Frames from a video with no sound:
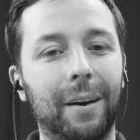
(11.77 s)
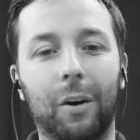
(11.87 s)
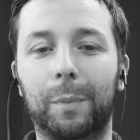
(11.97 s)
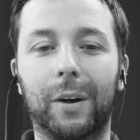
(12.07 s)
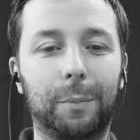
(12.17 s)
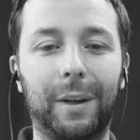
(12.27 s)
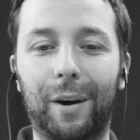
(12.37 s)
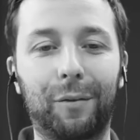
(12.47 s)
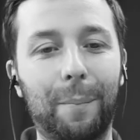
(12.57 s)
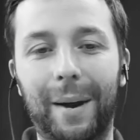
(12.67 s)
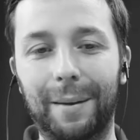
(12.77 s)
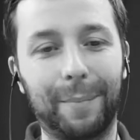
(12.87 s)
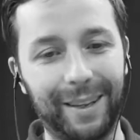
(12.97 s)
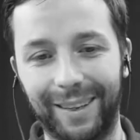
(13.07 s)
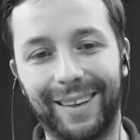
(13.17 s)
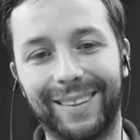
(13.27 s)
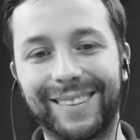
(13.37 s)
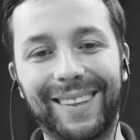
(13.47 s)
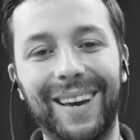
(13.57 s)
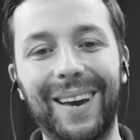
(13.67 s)
Hospitals have been around for many, many
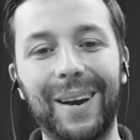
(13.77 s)
years.